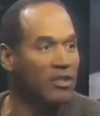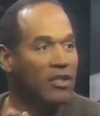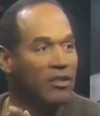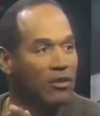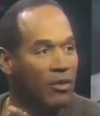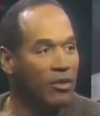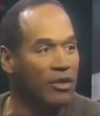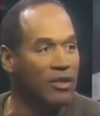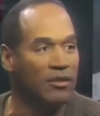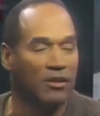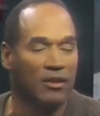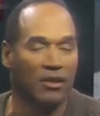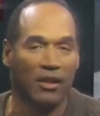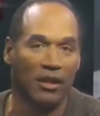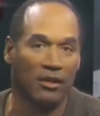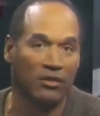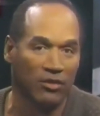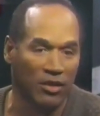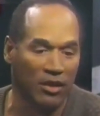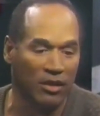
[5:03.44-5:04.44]
Despite his
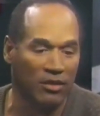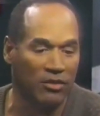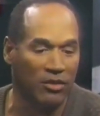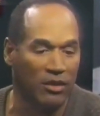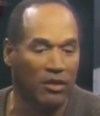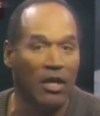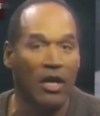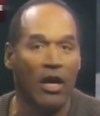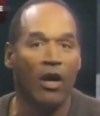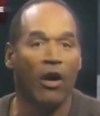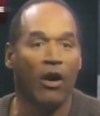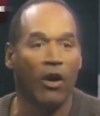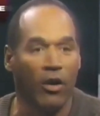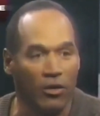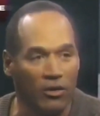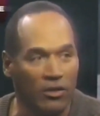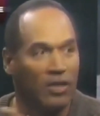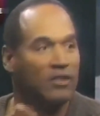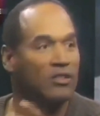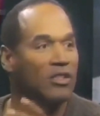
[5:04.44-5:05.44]
athletic achievements,
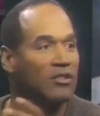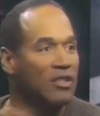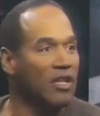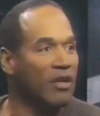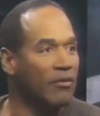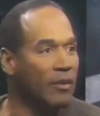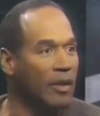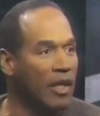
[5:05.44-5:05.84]
Simpson's